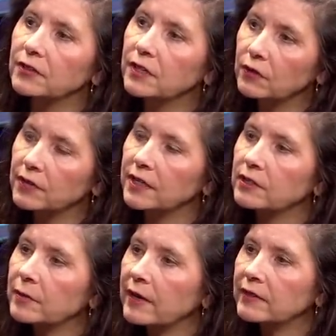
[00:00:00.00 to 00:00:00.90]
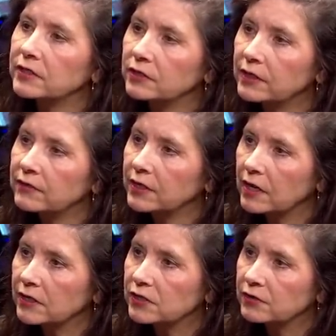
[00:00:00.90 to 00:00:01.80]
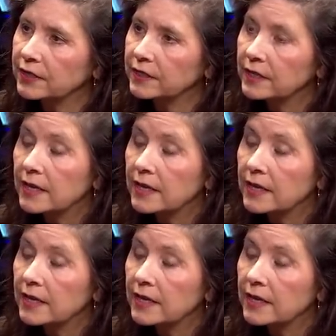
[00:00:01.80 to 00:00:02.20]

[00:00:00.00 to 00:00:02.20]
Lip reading: they don't end up having to leave the country.